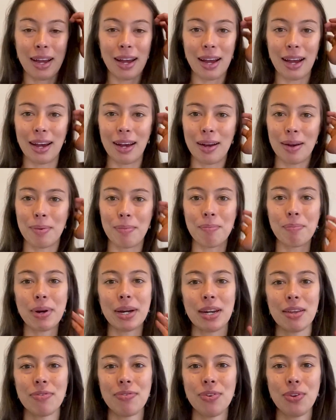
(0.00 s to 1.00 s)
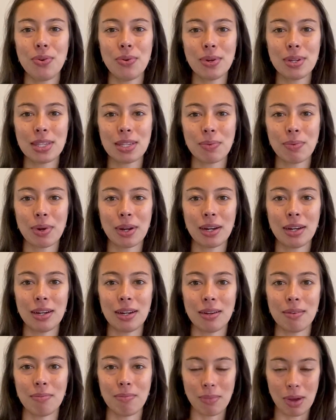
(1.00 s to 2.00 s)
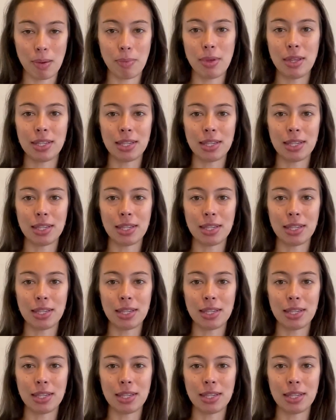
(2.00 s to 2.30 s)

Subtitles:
But if you are someone maybe